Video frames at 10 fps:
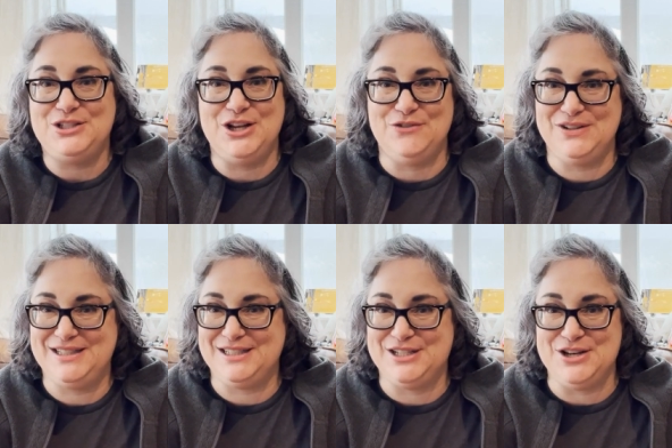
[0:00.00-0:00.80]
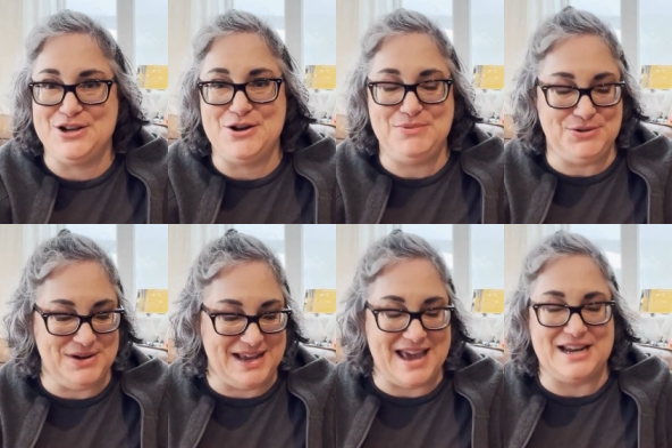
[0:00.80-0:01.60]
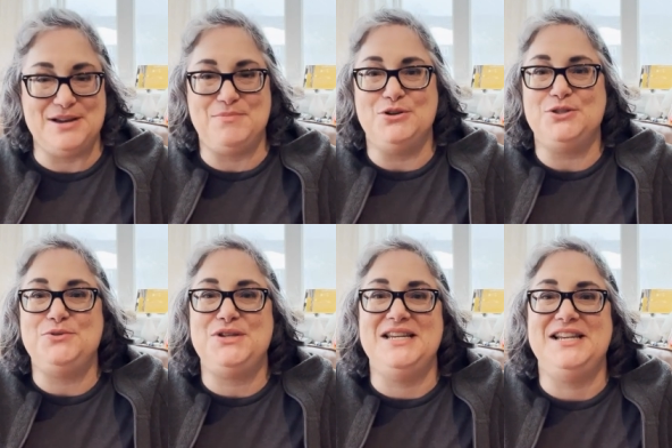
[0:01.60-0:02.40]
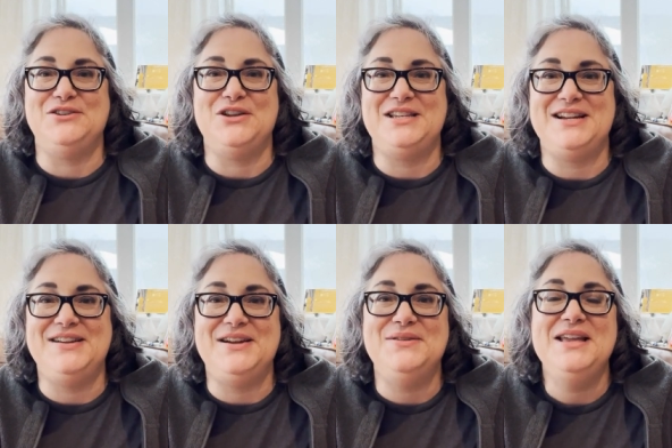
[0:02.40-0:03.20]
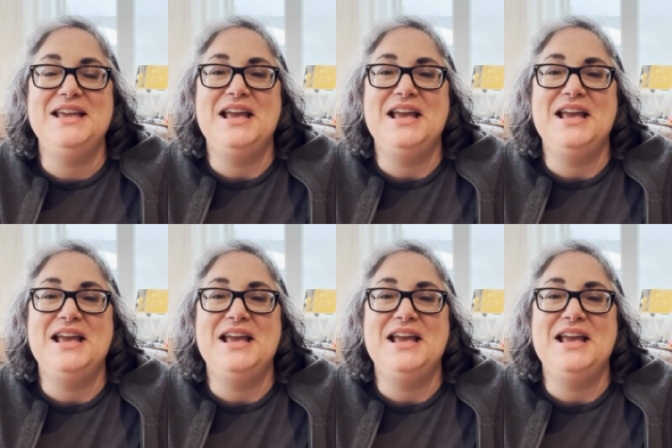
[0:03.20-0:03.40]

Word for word: service is going to go between Canada Post routine here in Ontario,